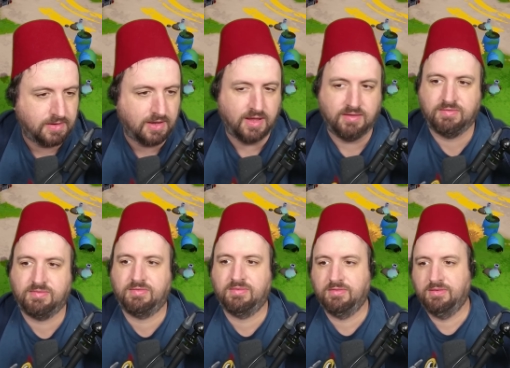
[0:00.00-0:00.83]

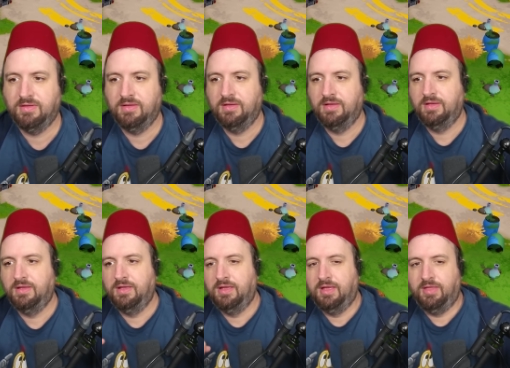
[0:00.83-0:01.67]
Nice.
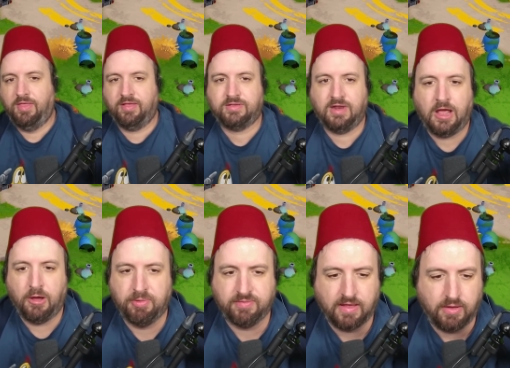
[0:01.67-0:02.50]
That's gonna
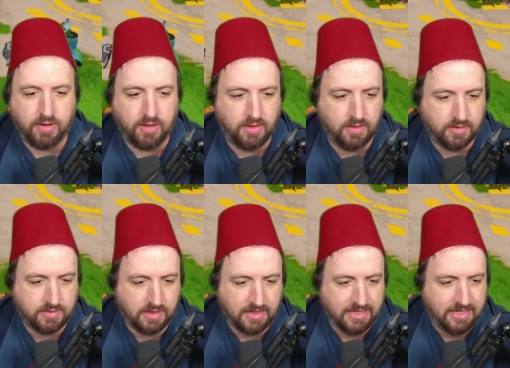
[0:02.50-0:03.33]
help us out.
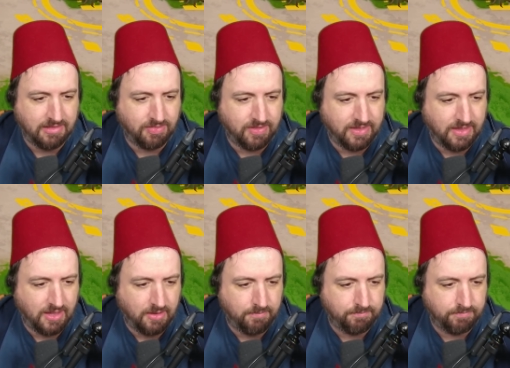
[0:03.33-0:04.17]
Can I eat the
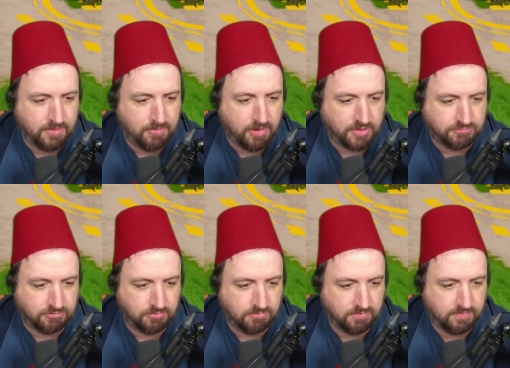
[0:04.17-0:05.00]

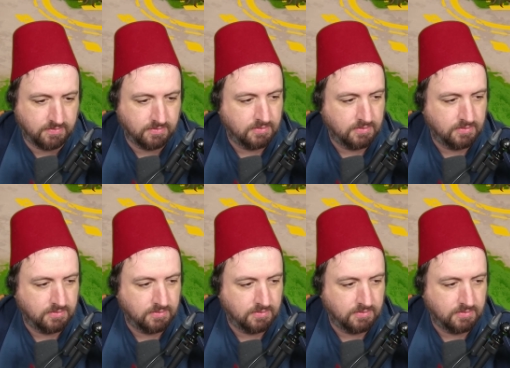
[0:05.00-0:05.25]
mushrooms?